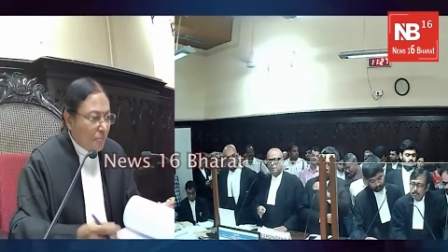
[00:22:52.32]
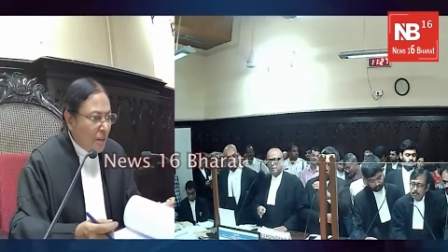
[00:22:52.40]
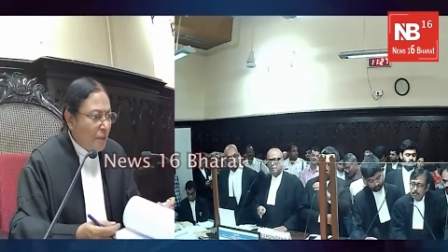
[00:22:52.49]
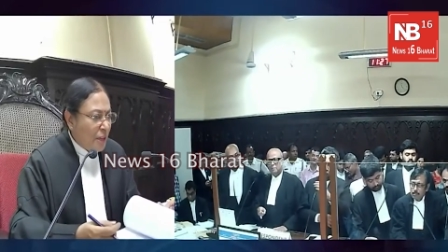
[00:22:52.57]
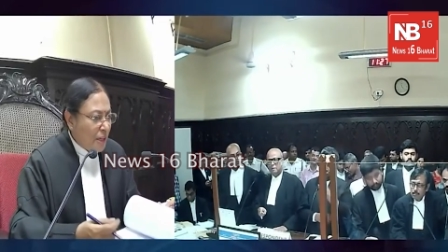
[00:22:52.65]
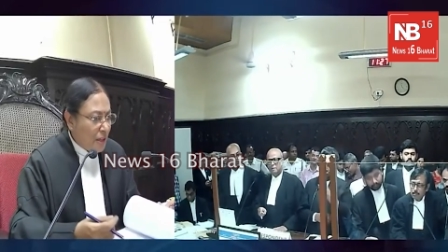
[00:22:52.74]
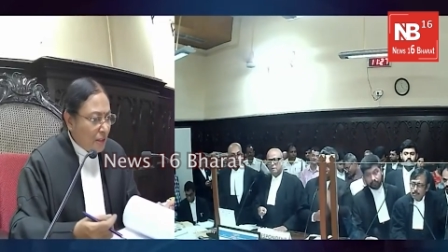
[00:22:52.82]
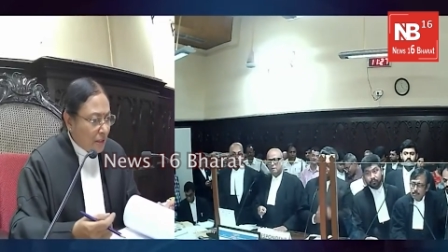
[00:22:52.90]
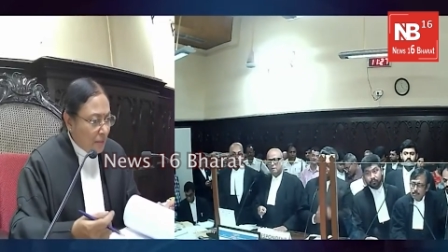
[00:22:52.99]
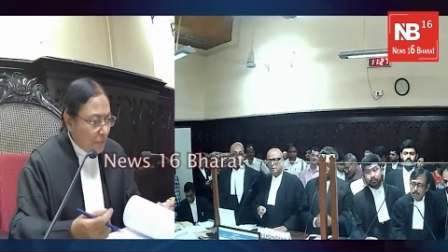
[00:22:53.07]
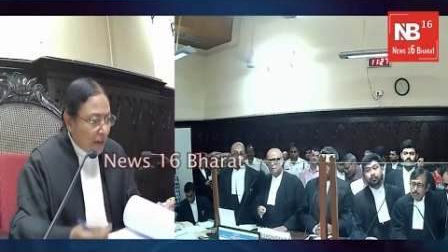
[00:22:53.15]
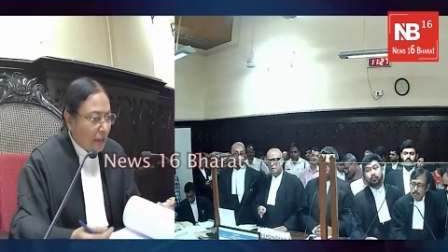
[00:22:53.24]
Maybe the
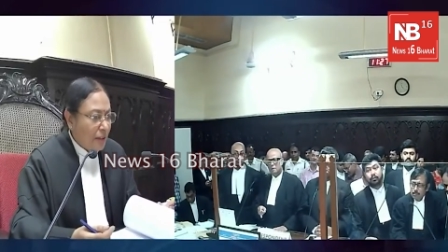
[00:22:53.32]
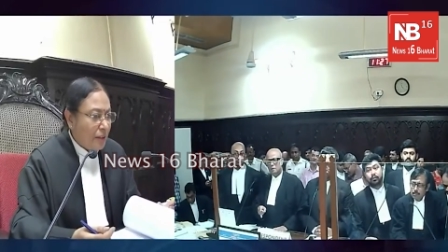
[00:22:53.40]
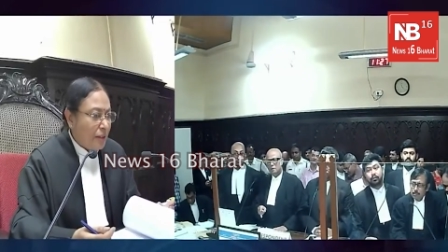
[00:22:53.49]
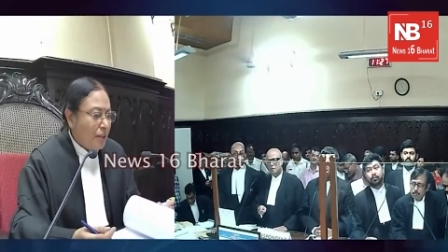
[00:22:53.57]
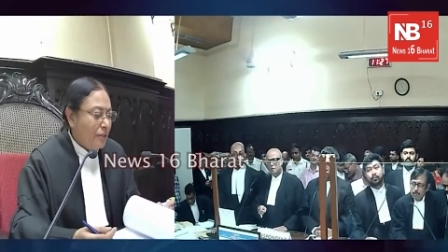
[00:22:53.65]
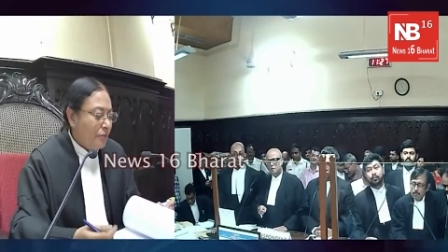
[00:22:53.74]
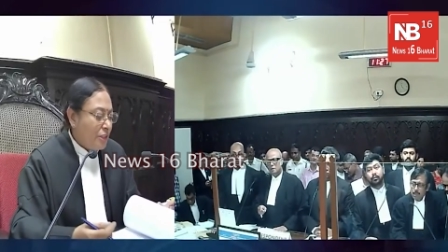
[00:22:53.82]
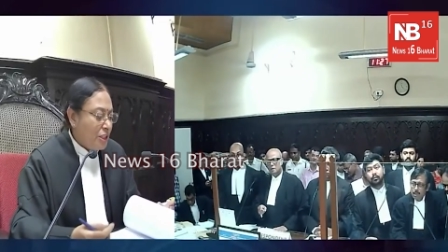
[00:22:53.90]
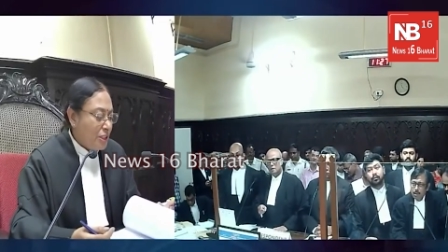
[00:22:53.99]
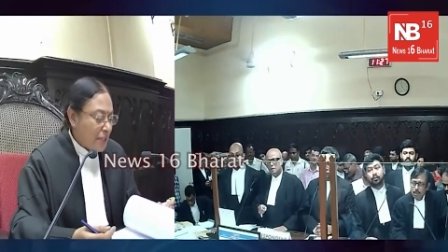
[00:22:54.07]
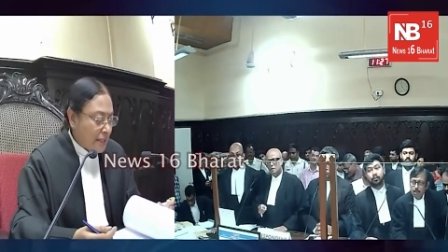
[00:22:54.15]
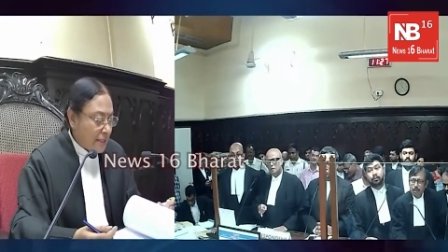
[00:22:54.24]
manner in which
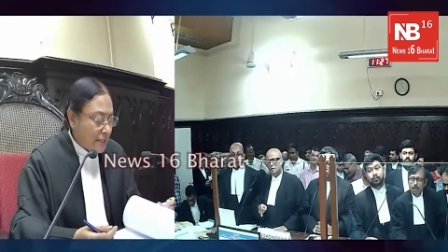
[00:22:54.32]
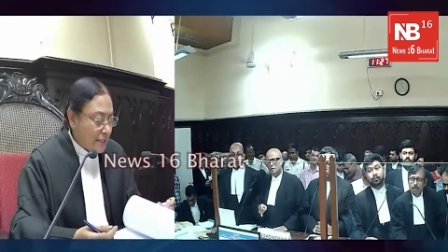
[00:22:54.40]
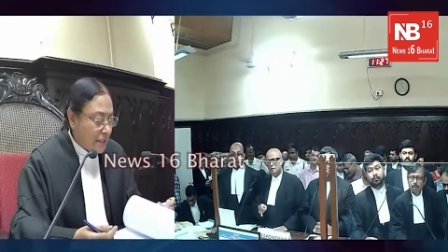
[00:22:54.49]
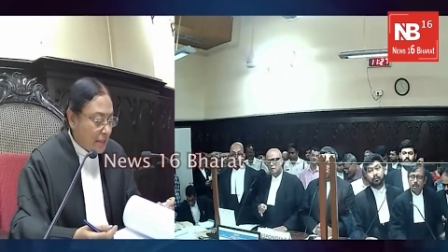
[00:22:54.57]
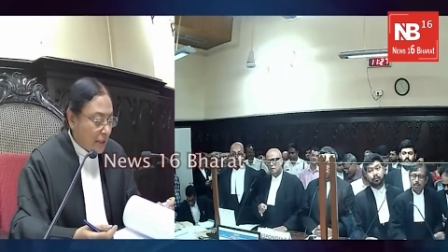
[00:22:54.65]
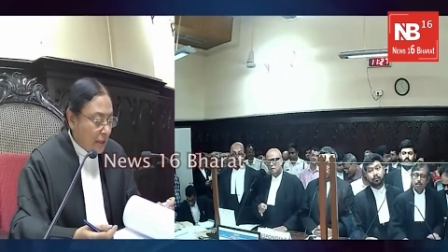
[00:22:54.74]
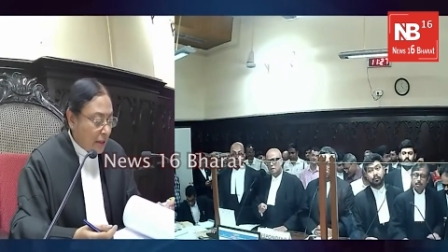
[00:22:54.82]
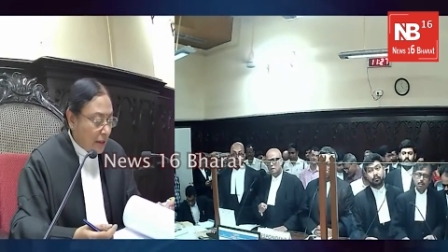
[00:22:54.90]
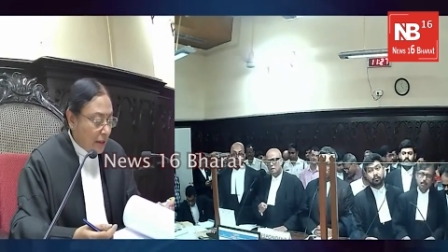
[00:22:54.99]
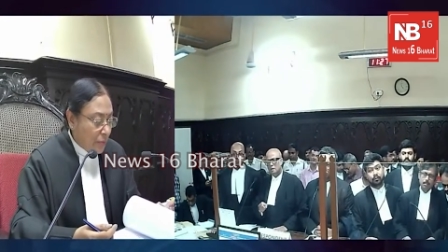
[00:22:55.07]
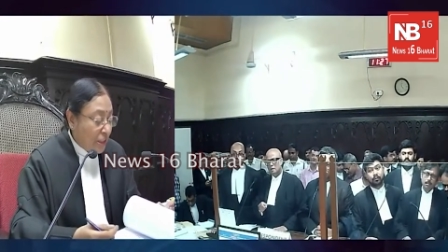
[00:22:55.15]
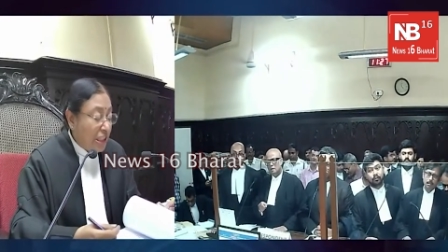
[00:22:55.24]
it has
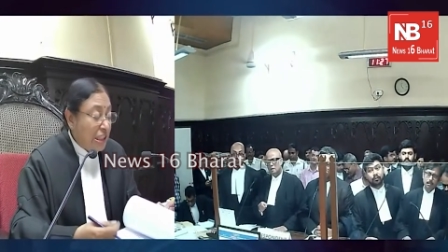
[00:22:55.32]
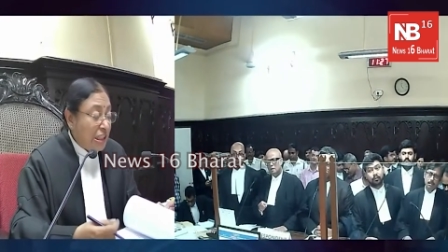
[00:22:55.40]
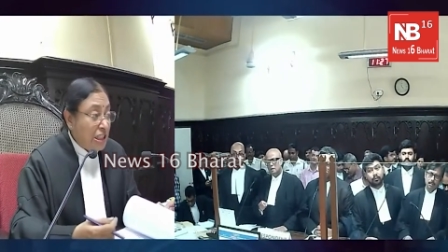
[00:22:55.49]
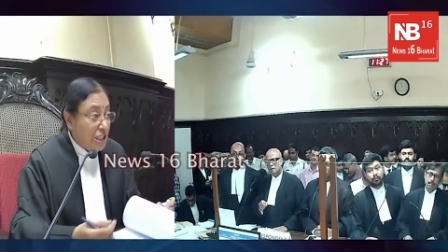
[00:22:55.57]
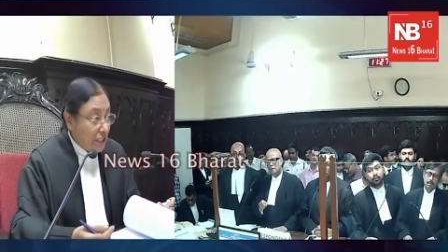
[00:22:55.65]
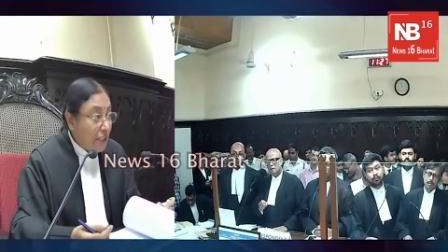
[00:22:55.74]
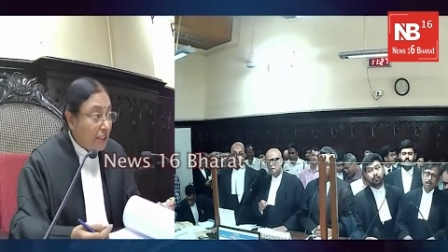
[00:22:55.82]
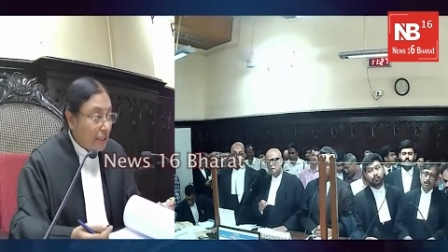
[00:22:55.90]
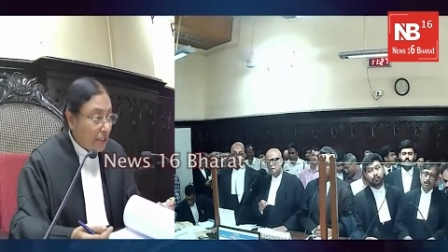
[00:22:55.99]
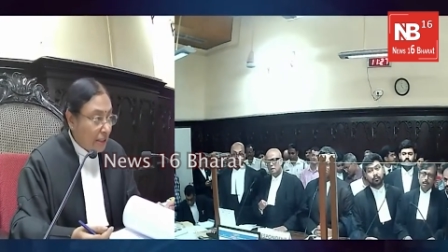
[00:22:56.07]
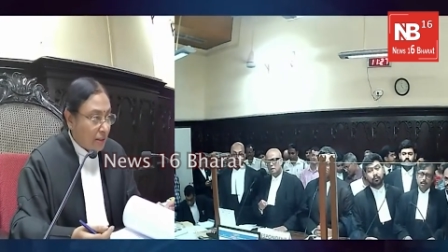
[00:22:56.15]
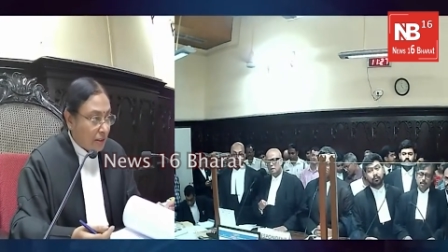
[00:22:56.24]
been
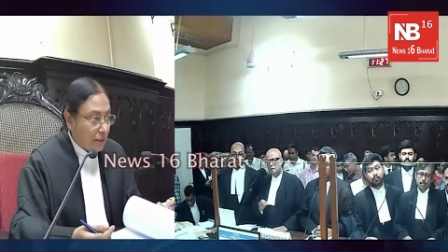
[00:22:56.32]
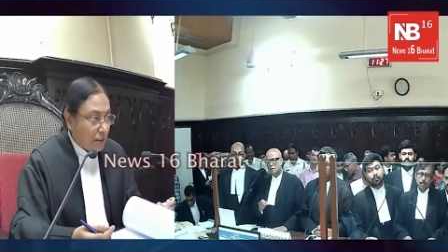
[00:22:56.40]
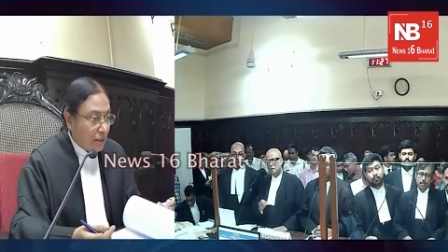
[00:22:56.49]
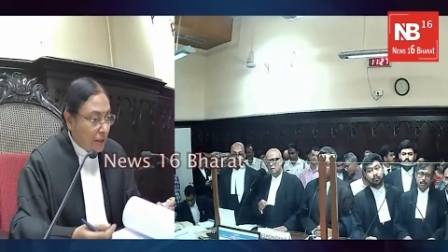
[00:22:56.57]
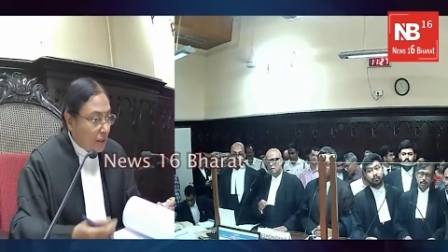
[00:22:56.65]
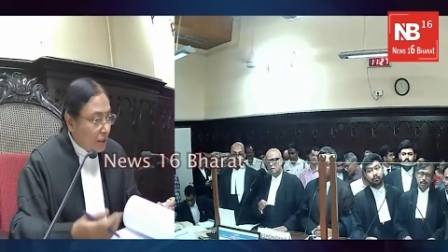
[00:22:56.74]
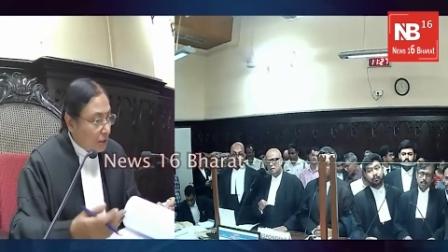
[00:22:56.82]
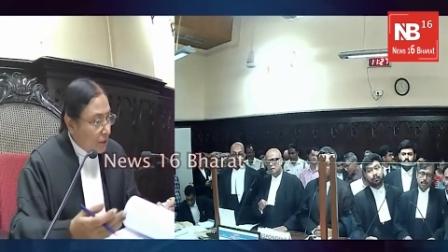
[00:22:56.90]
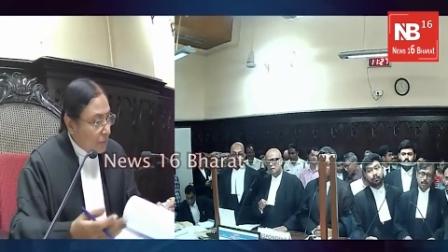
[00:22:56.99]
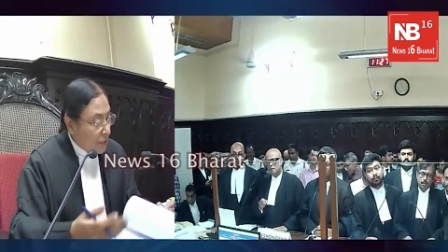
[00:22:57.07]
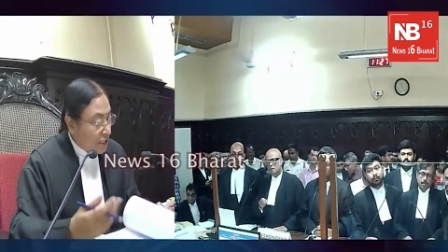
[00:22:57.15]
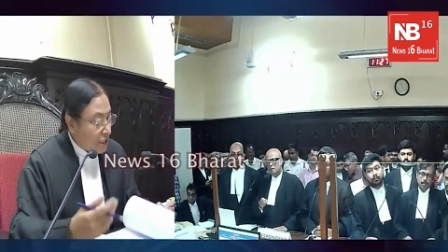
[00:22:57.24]
initiated, the
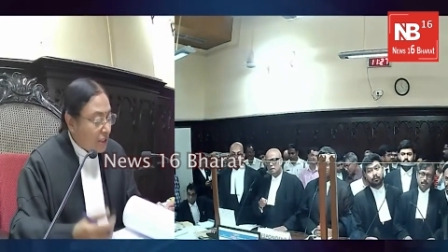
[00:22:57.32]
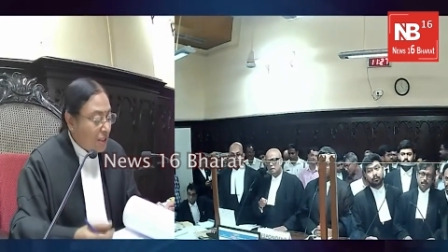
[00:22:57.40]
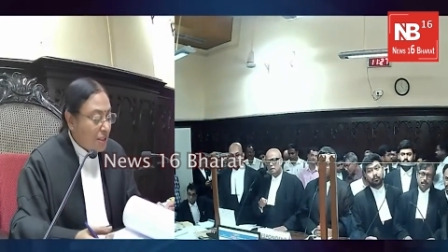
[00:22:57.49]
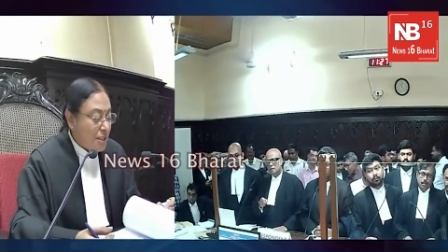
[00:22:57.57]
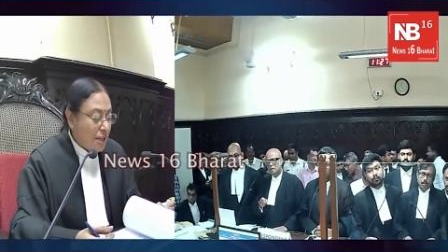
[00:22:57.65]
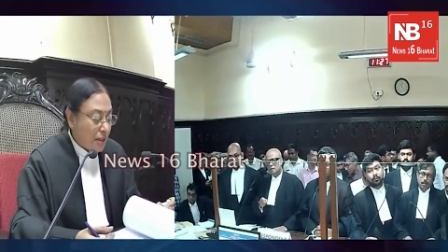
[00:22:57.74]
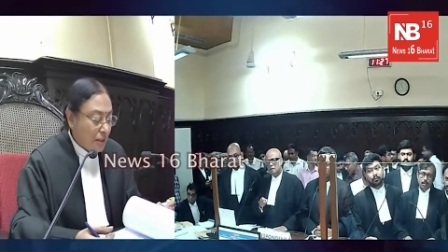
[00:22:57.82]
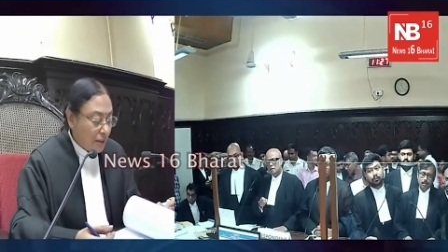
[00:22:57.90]
petitioners are